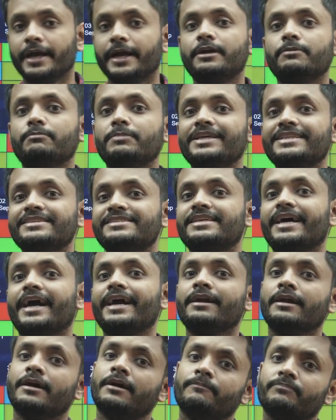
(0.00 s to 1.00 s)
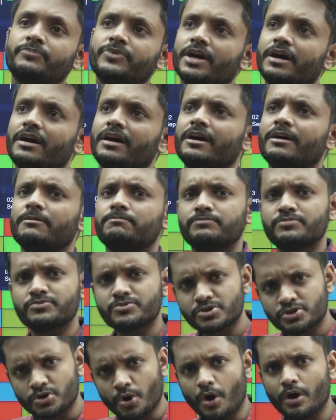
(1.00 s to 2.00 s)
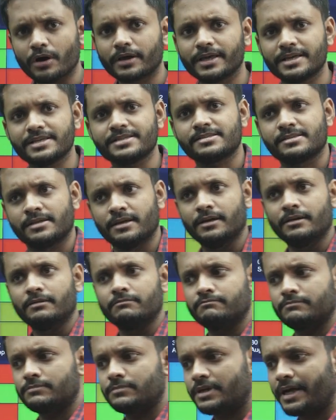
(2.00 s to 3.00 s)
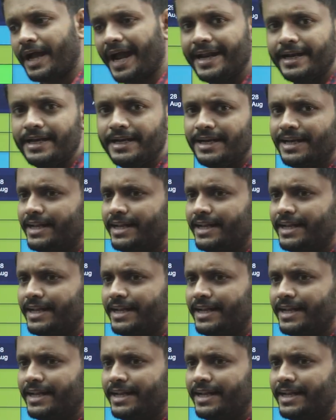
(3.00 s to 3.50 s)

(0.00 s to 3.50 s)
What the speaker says: it means that the stock is kind